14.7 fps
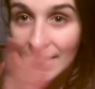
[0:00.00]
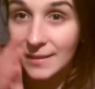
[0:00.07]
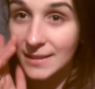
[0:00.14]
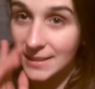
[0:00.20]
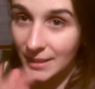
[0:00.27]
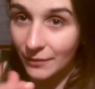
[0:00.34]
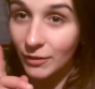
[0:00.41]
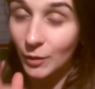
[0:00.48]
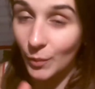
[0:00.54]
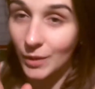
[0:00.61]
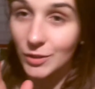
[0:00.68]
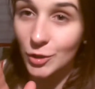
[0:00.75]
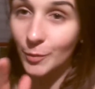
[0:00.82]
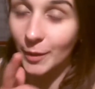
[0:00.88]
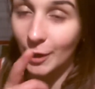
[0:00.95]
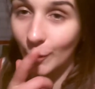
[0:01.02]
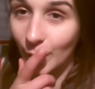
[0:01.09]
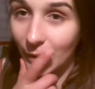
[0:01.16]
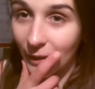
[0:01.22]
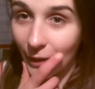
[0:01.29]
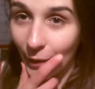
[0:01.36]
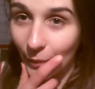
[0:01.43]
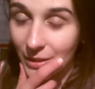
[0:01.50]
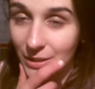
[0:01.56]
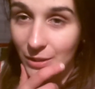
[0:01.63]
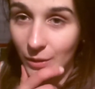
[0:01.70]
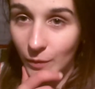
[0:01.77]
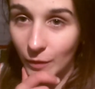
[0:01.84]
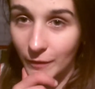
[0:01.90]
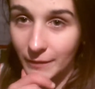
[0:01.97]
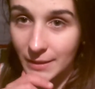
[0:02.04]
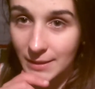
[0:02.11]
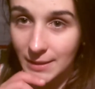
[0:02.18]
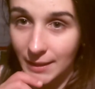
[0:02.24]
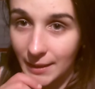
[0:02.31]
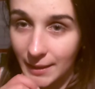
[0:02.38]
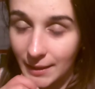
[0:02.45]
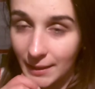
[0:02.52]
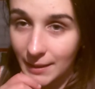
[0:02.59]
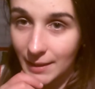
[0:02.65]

There's definitely one topic I want to go into, obviously.